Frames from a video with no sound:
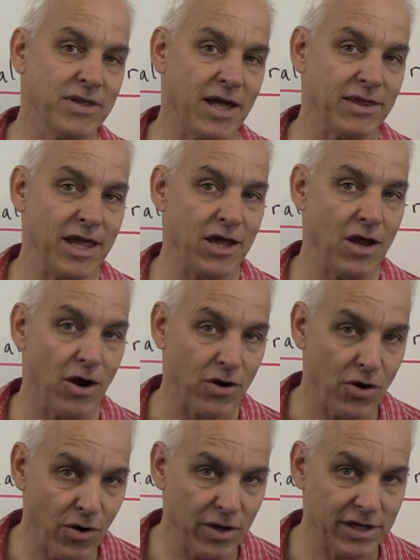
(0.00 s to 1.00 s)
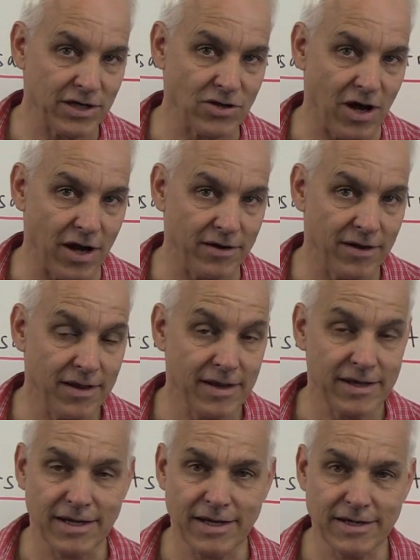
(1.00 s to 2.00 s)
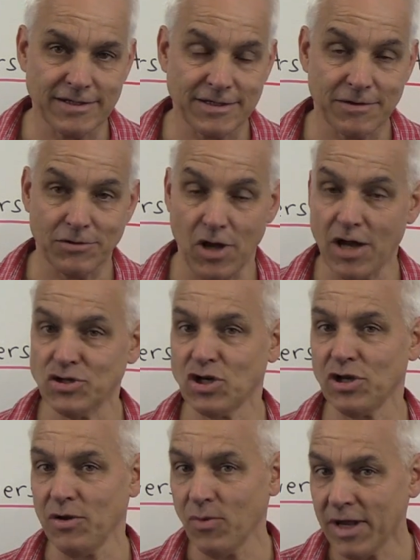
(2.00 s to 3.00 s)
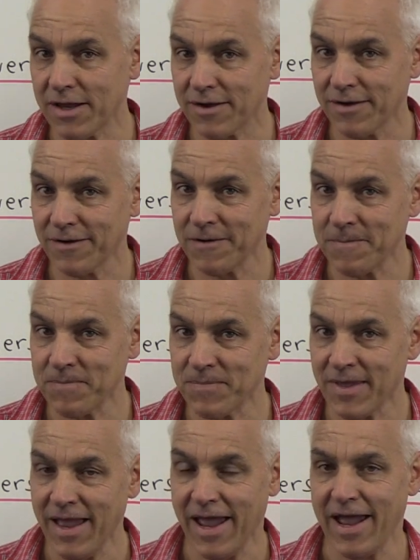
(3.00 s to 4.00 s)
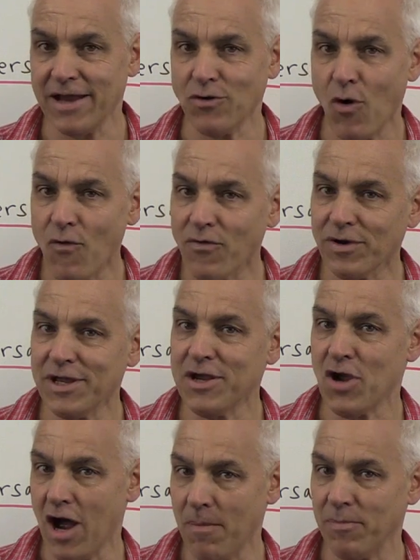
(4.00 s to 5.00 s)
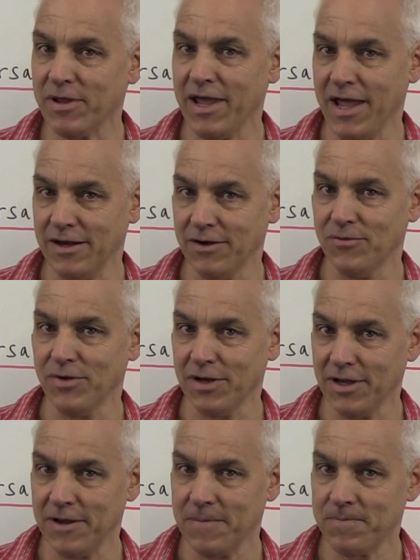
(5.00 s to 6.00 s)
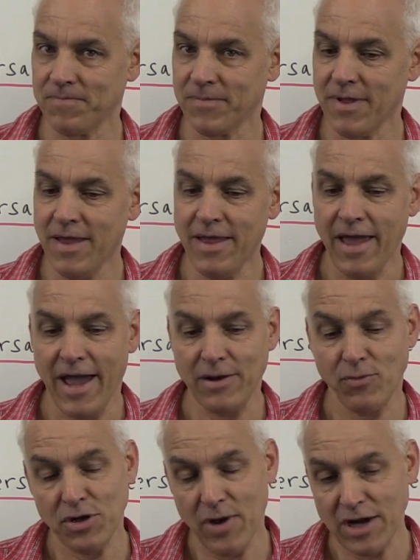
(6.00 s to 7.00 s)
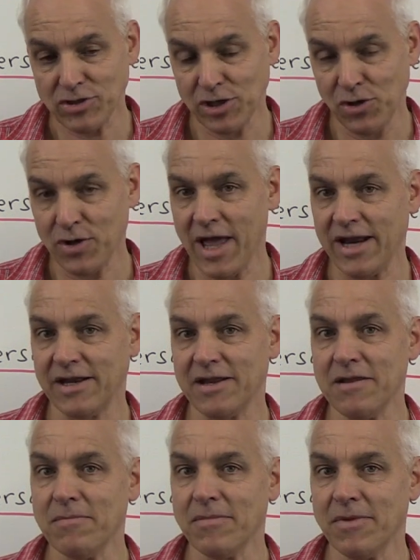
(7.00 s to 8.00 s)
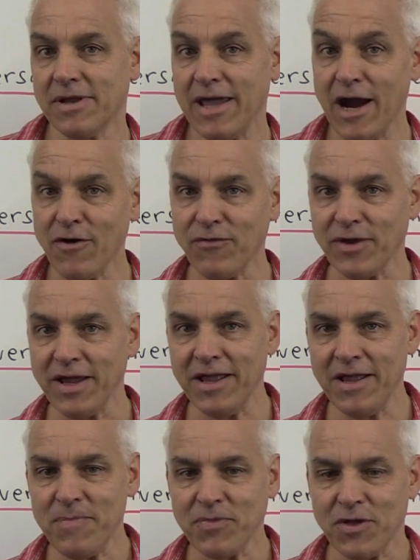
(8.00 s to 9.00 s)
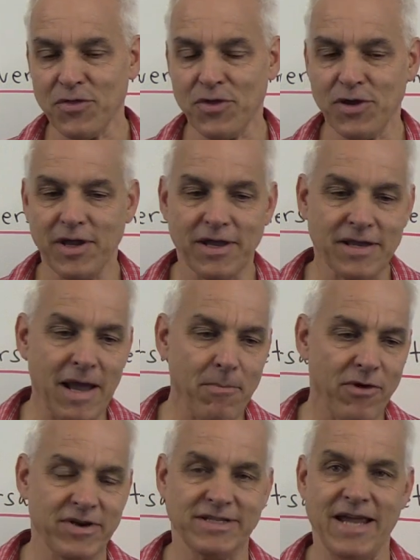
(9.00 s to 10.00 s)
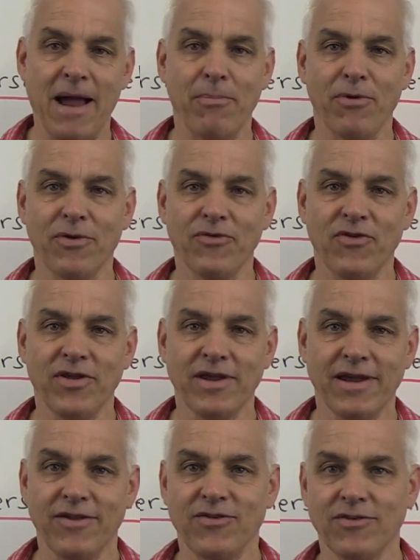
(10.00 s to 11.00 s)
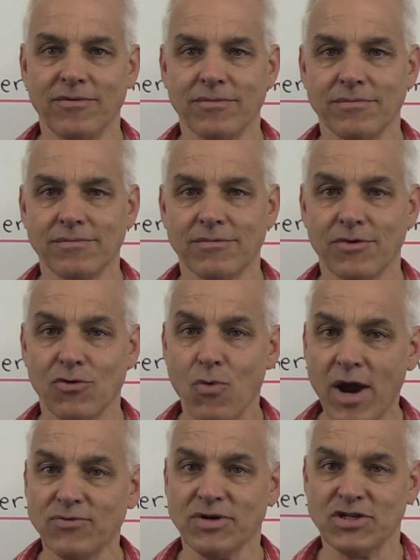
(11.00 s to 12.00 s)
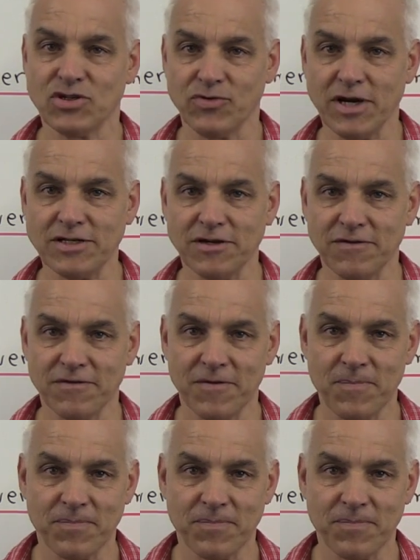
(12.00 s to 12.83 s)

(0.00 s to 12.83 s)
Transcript: that they are currently taught is logically weak and overly complicated, really. And when you actually look at it carefully, the number of examples is quite restrictive.